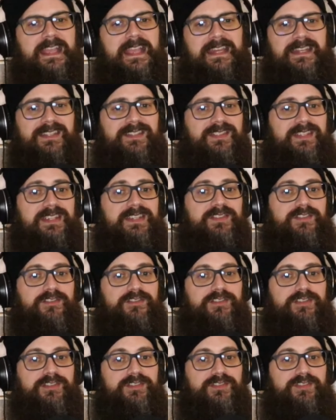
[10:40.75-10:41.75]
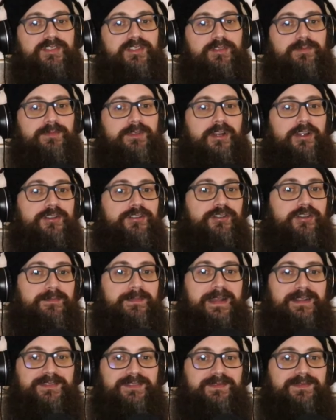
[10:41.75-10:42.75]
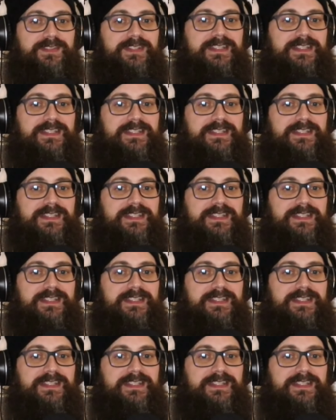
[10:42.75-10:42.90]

It is easier to consume larger amounts of